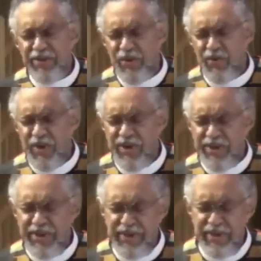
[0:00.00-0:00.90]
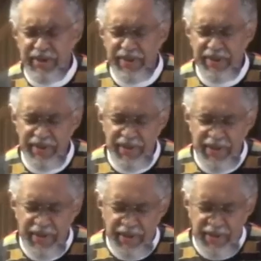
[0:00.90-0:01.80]
your word and
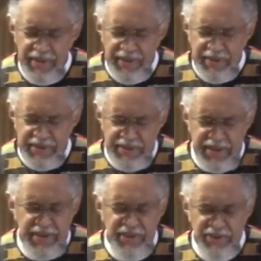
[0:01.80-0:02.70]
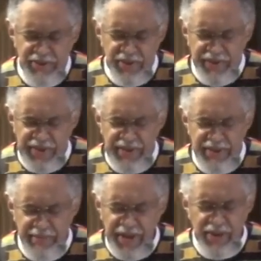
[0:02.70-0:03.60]
continue to think
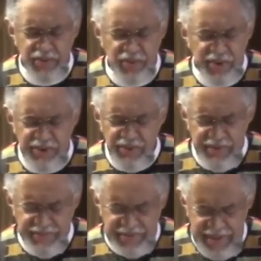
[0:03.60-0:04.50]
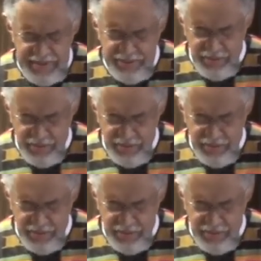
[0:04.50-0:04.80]
about what you have said to